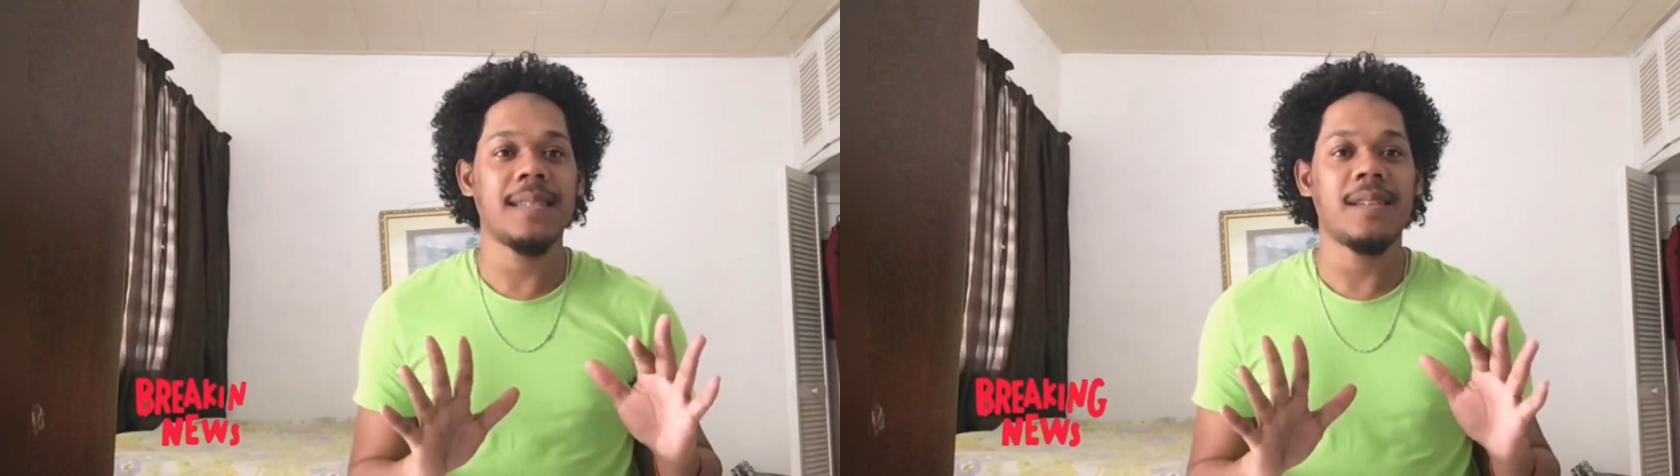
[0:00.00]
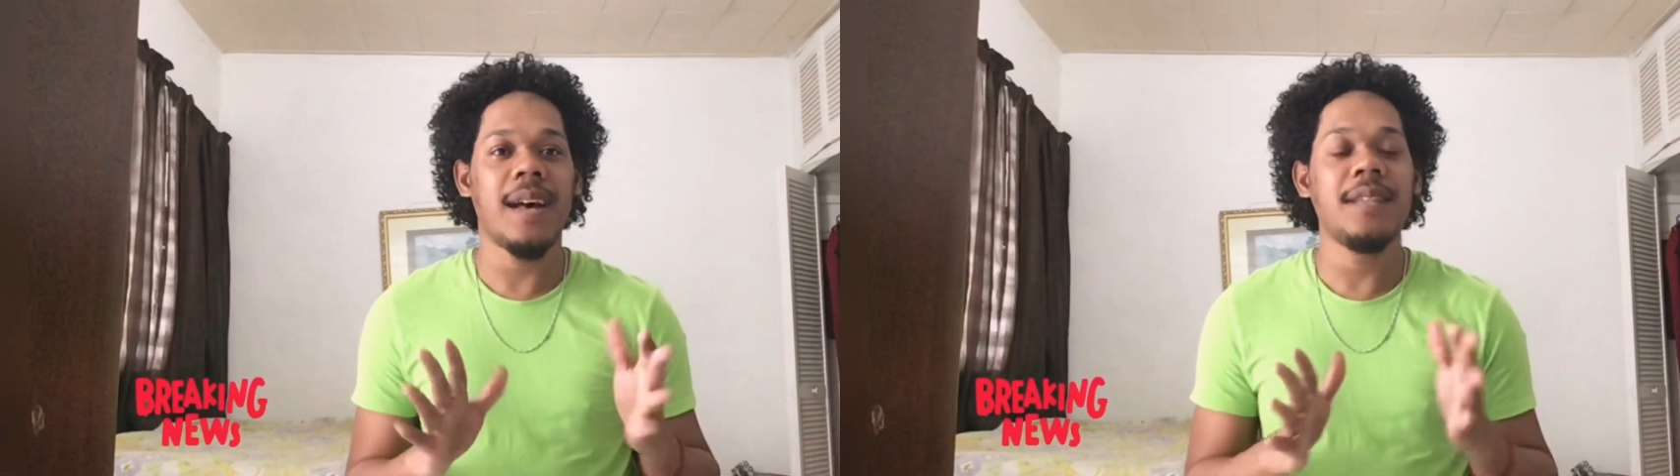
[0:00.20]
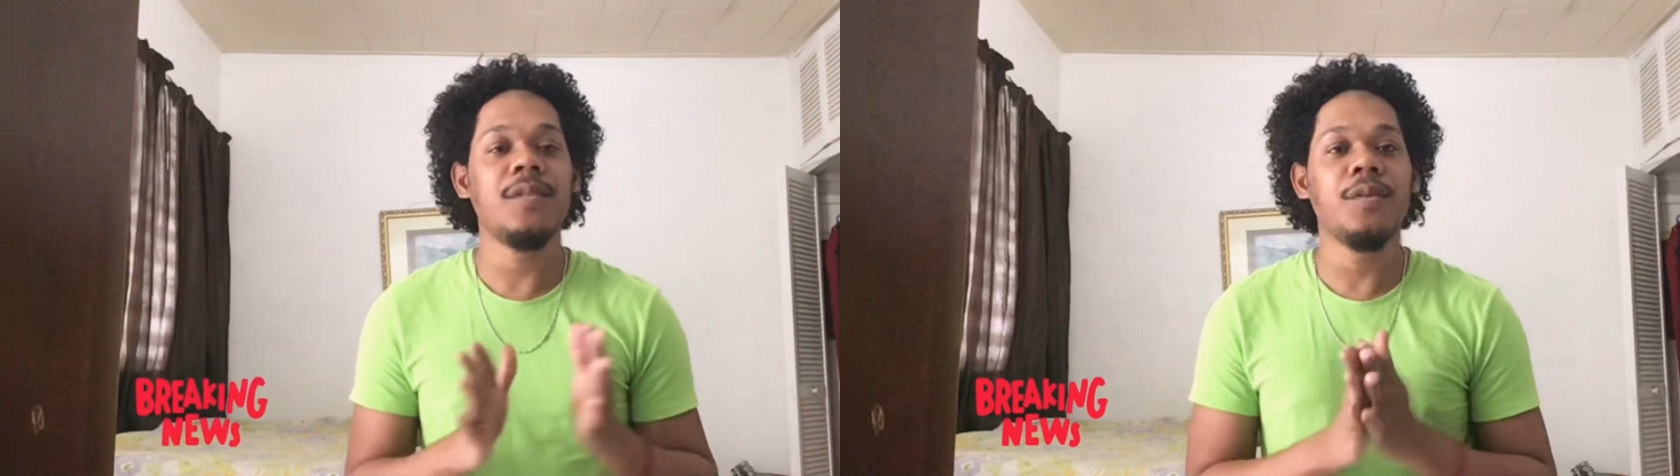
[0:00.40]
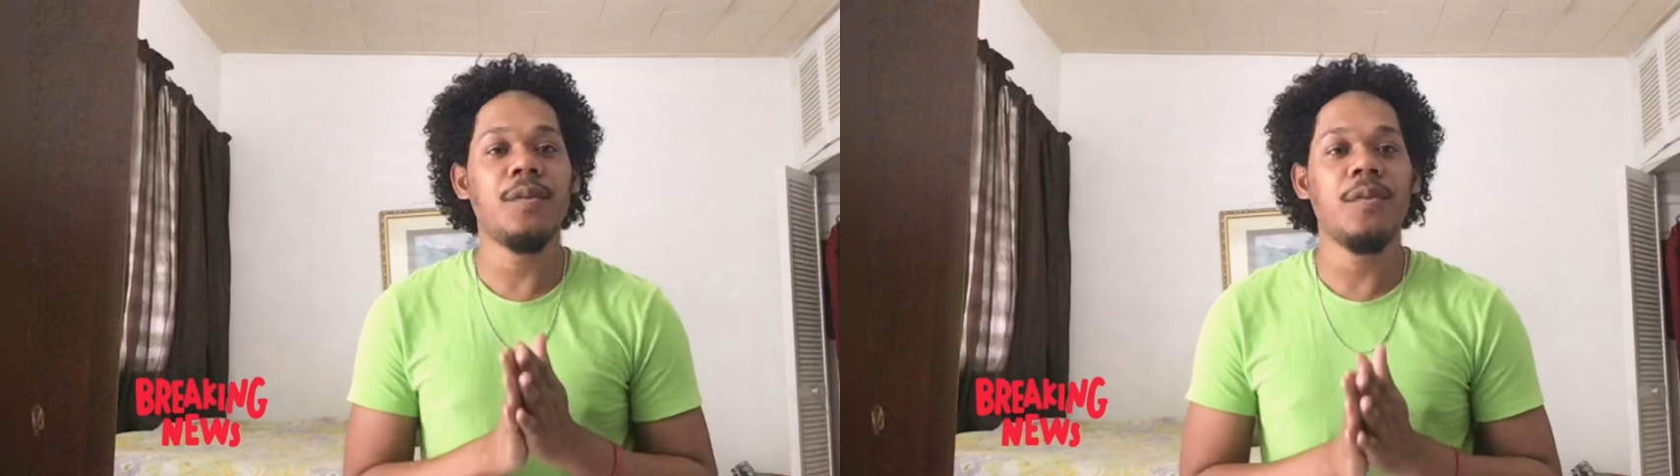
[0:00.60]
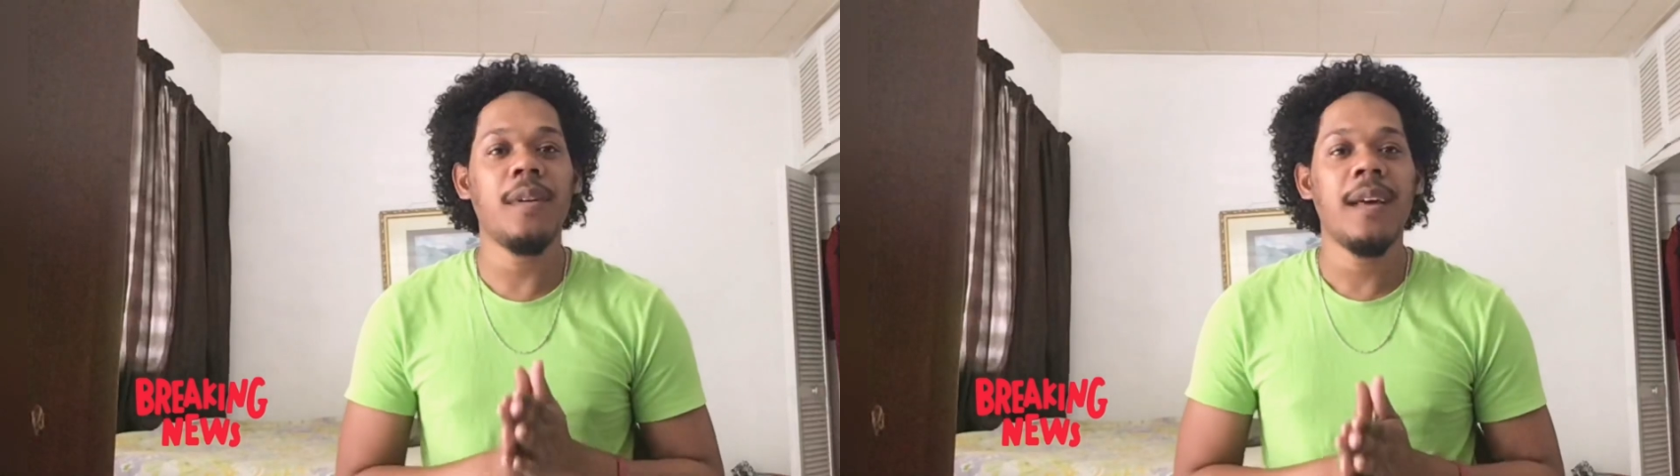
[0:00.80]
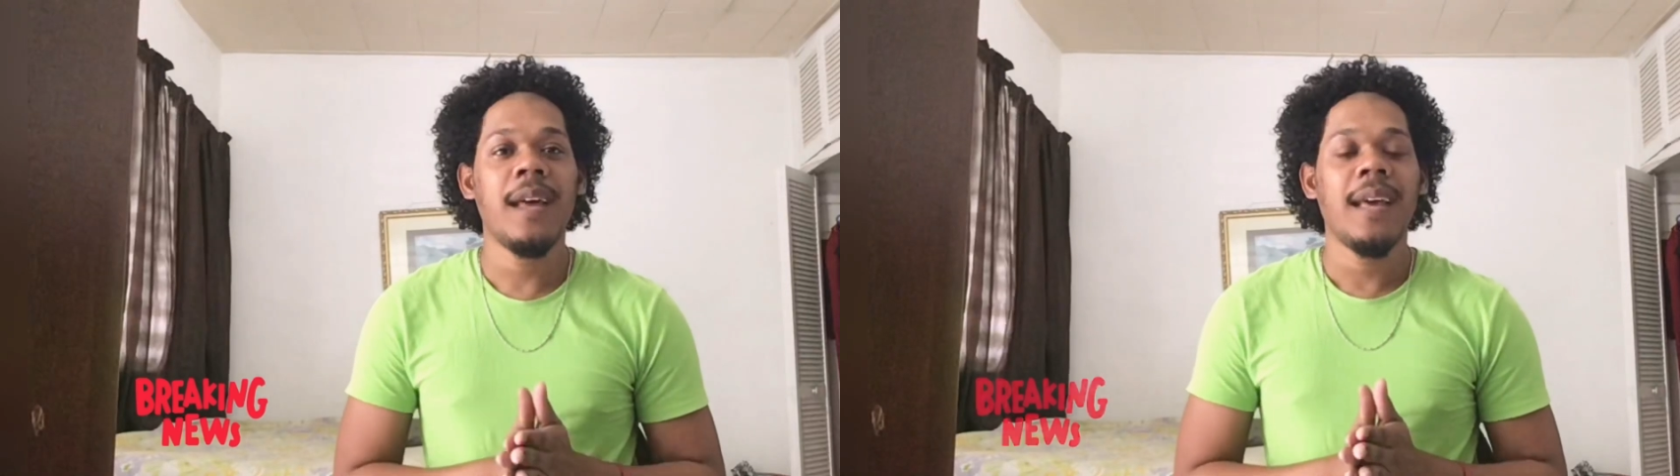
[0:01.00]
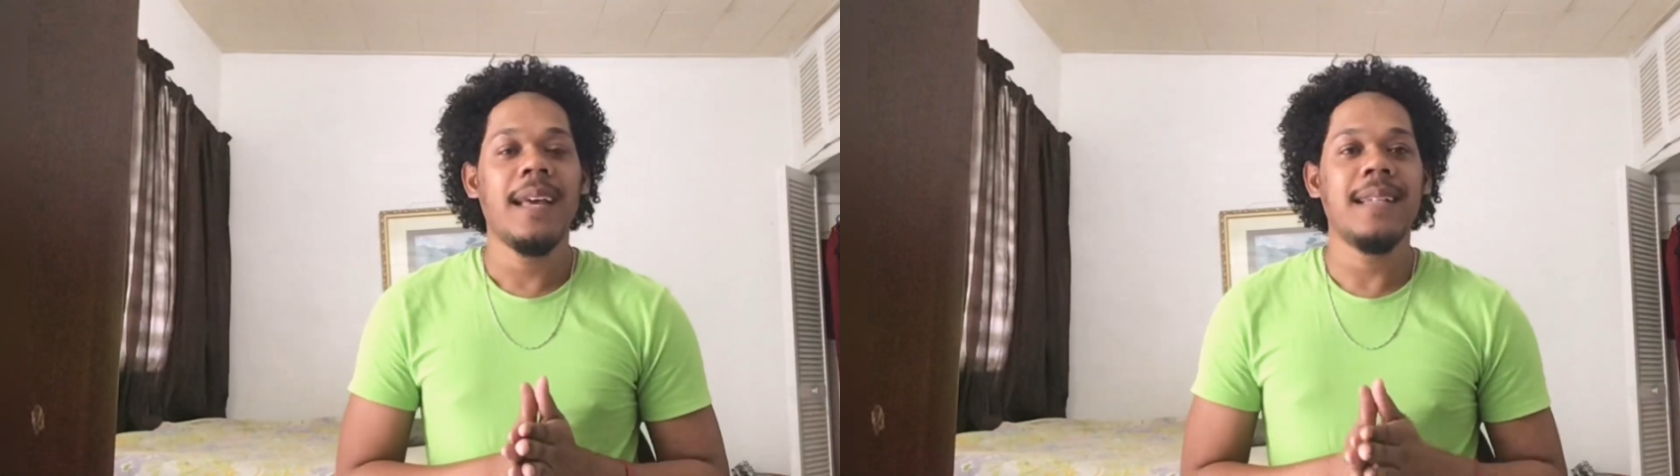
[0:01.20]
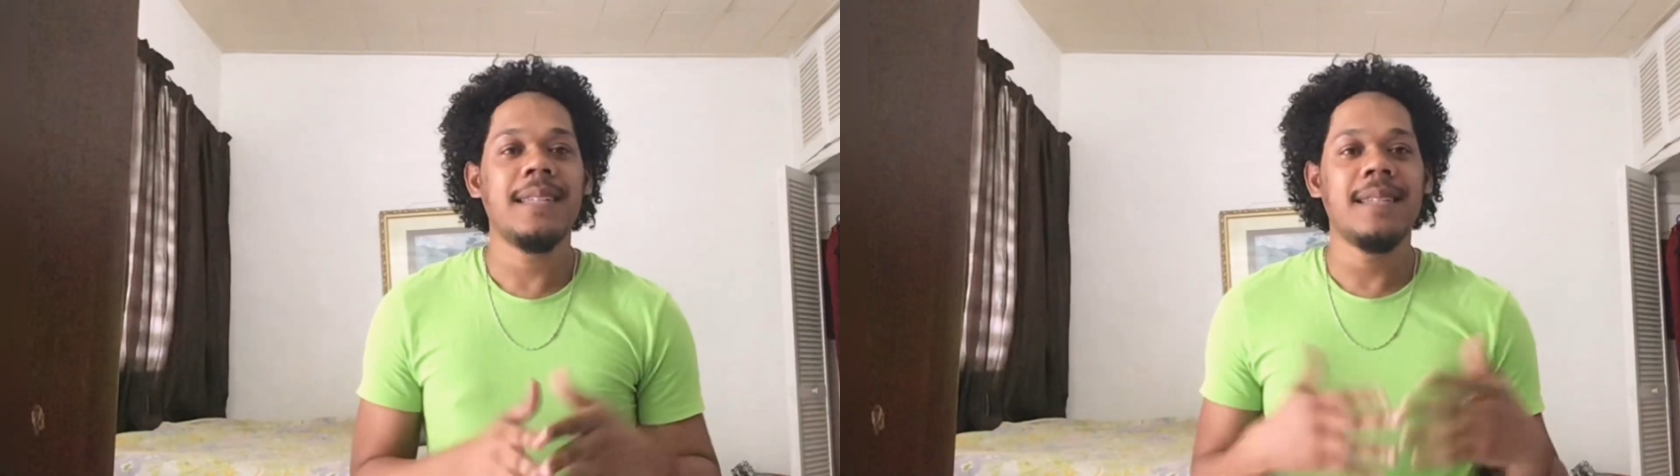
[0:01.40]
So as you know,
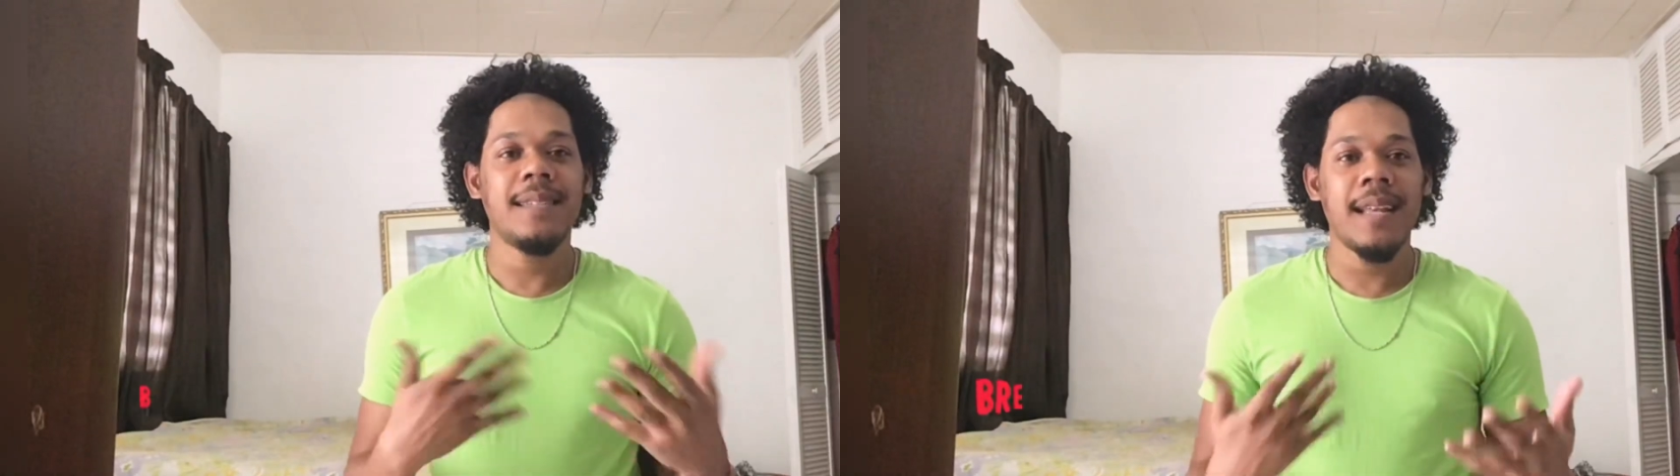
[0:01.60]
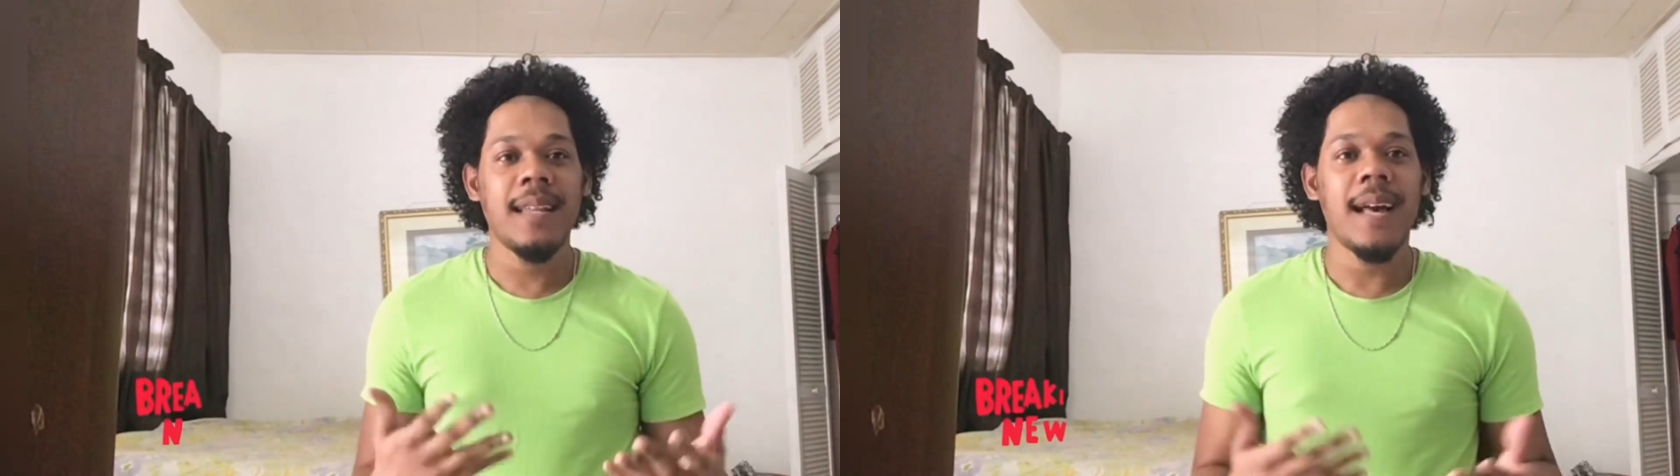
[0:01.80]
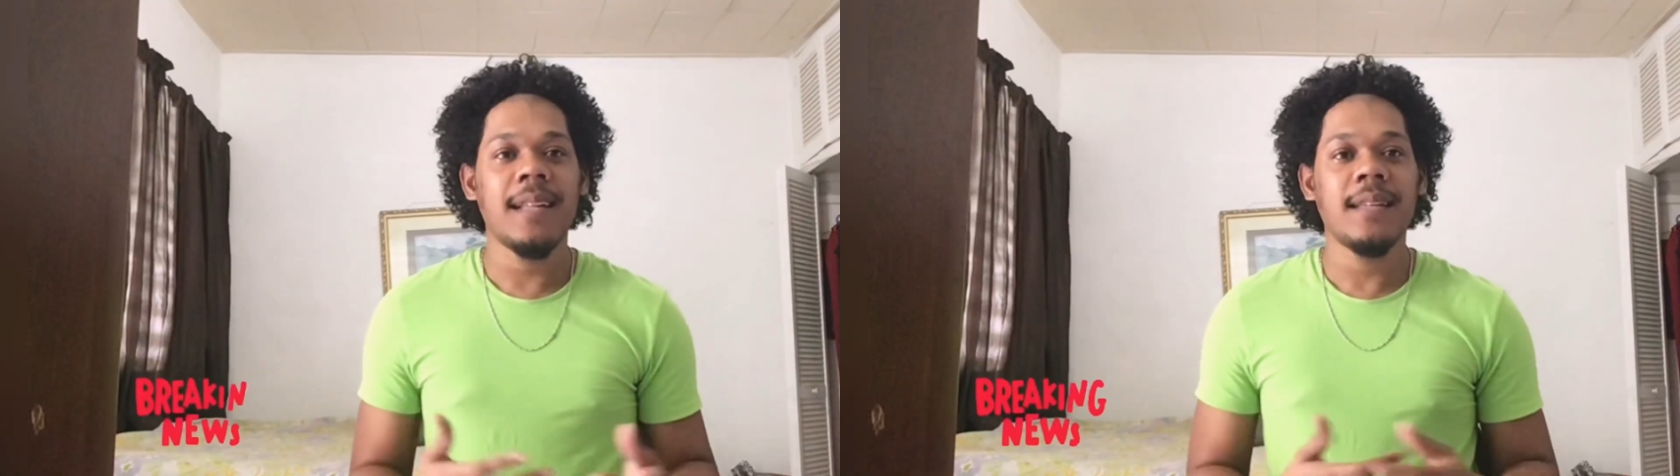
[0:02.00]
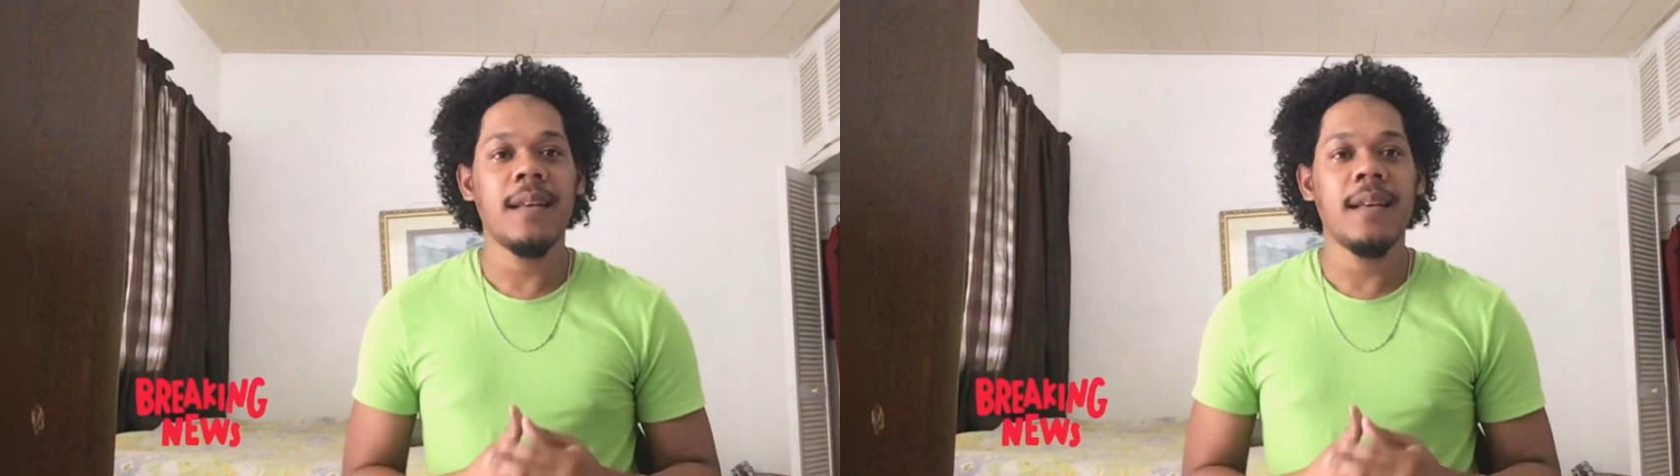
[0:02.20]
it is said that